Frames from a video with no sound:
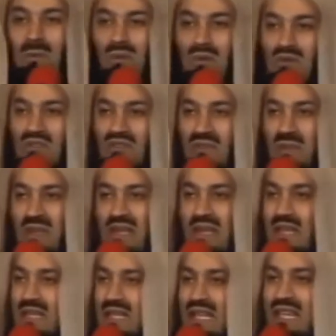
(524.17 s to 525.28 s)
to prove
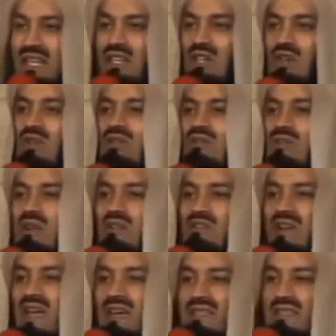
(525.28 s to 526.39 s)
that he knew for a
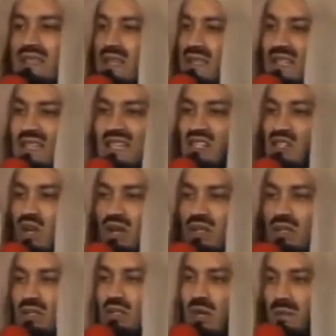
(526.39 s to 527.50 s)
fact that he's not
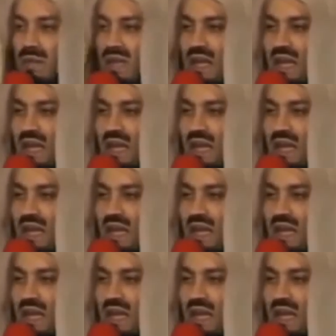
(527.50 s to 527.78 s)
at the top.